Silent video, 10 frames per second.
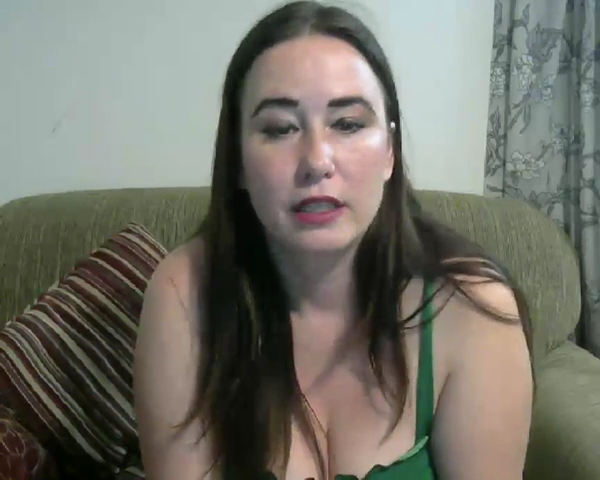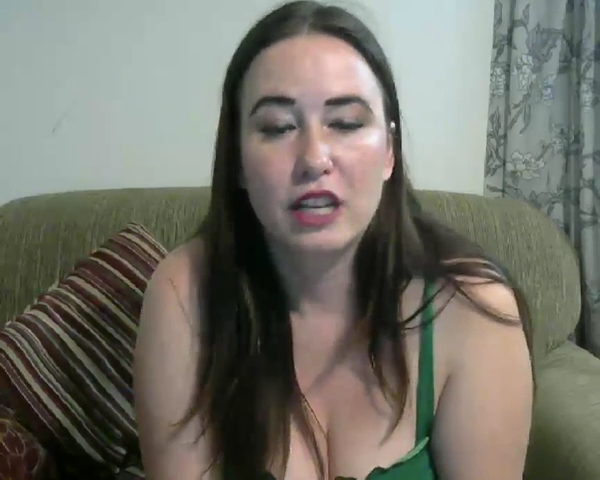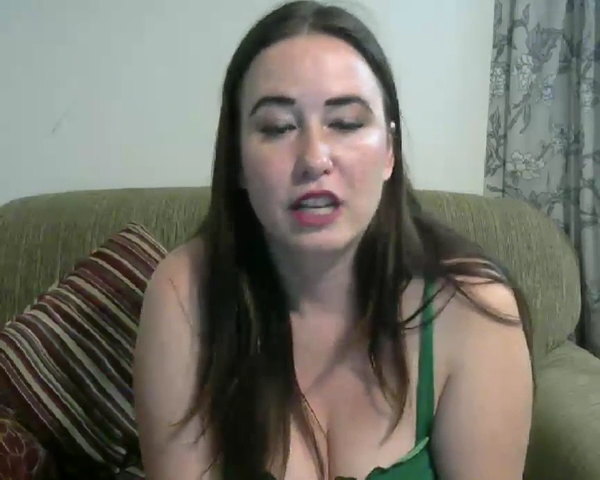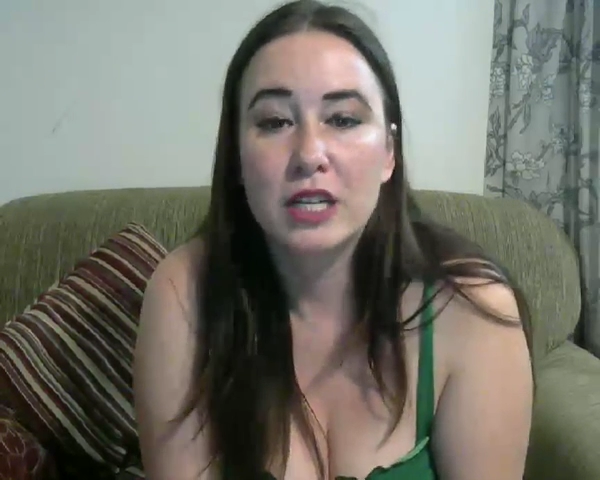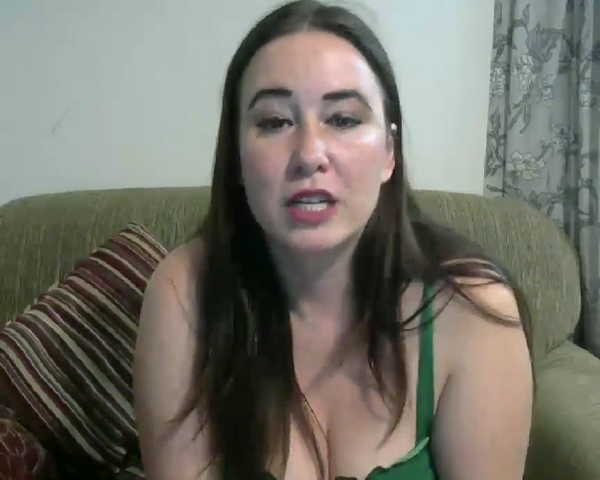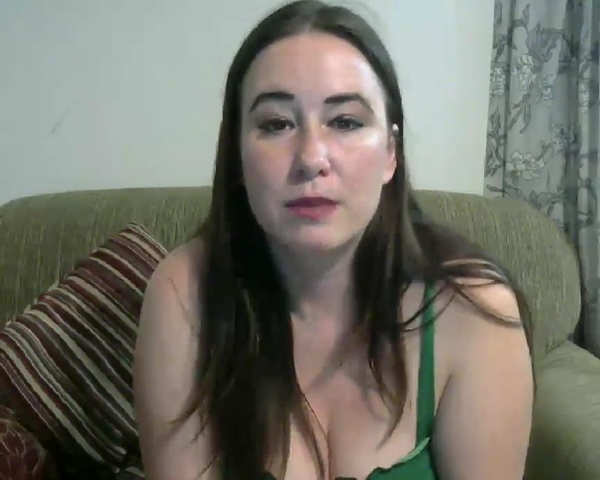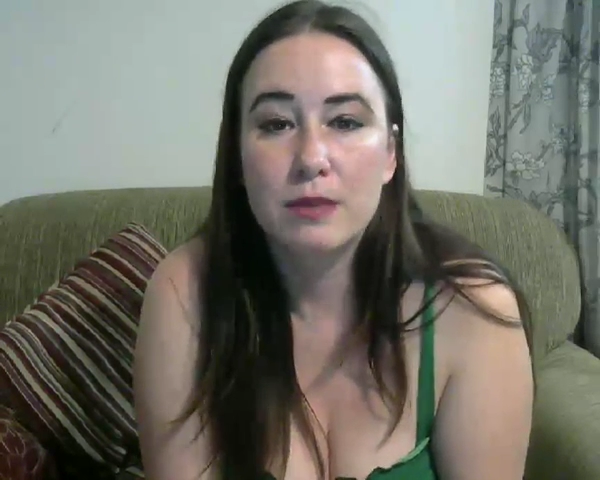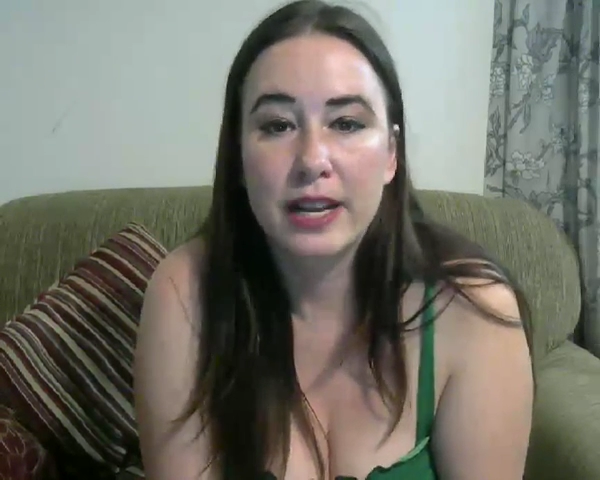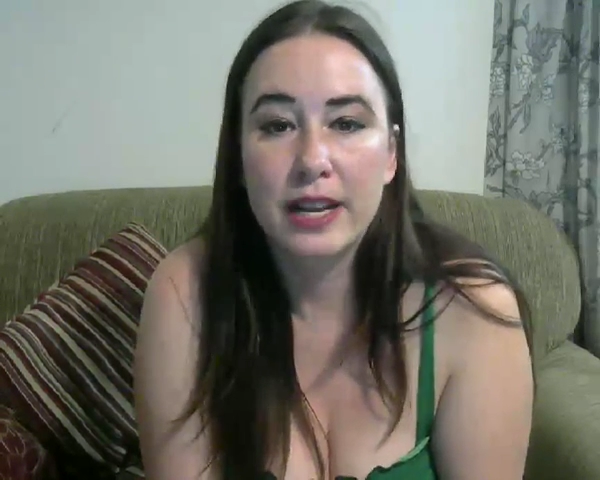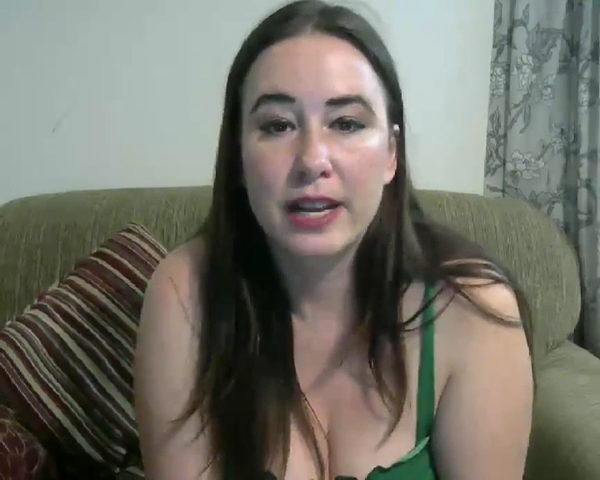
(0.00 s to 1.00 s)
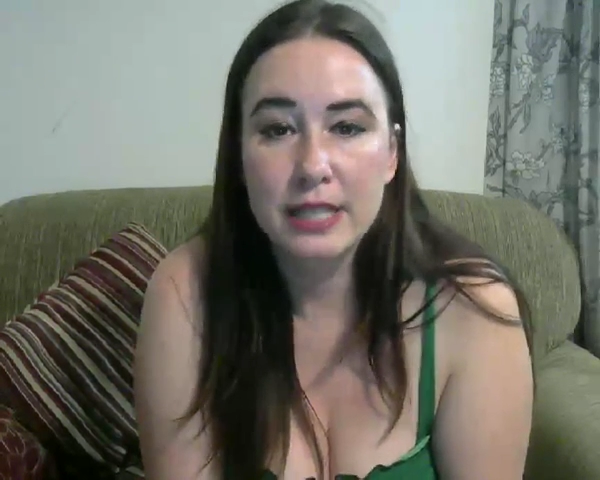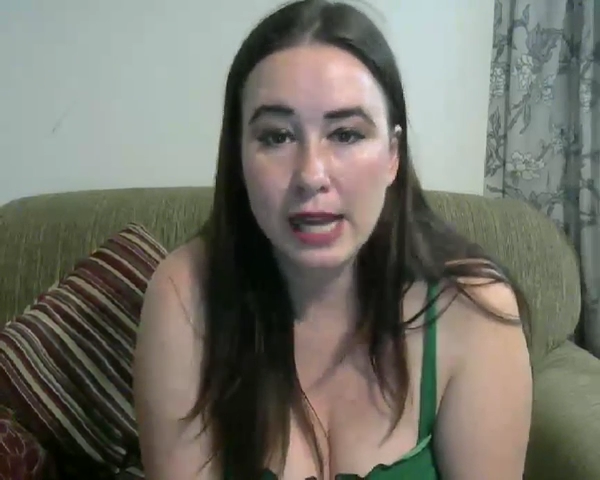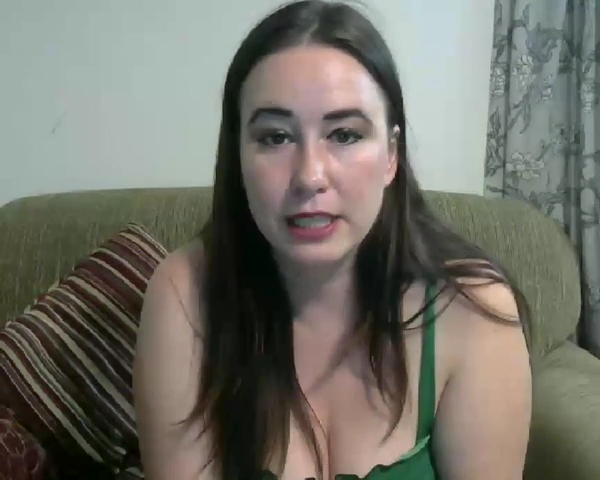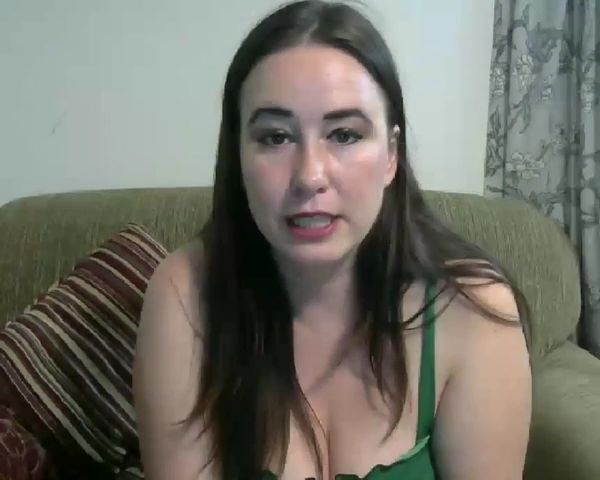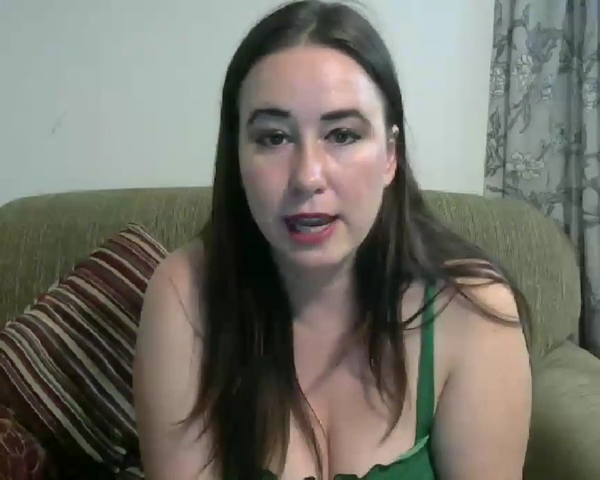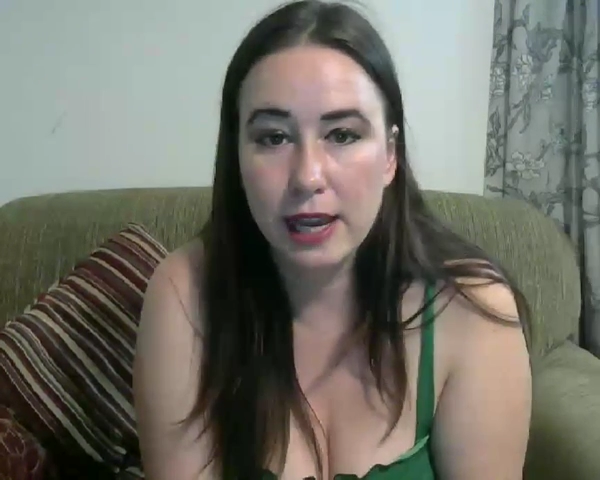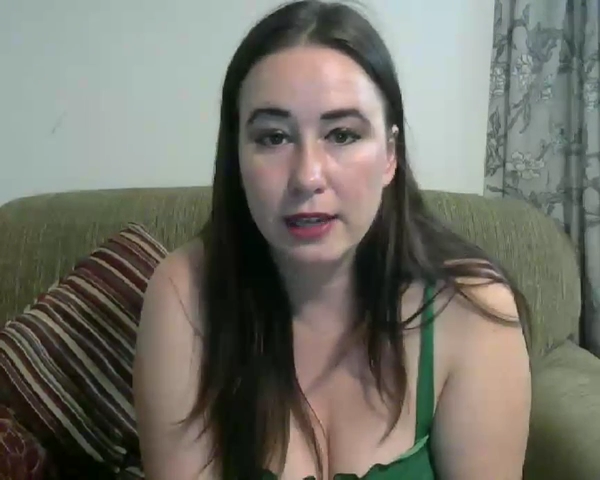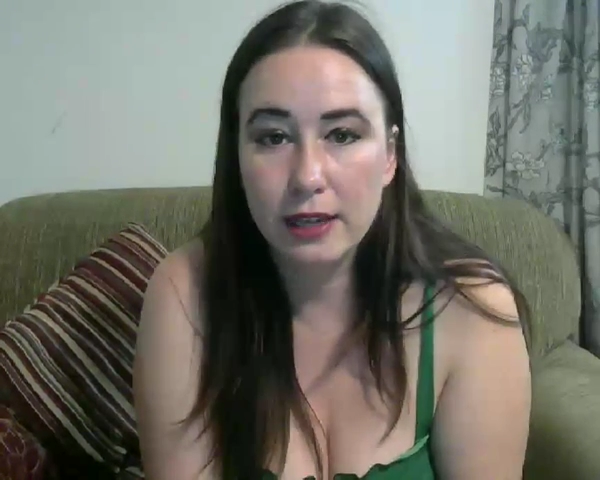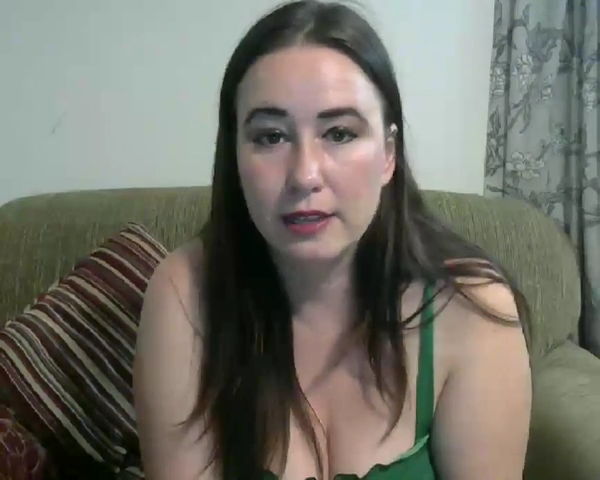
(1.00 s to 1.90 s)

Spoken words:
Some are just plain text chat.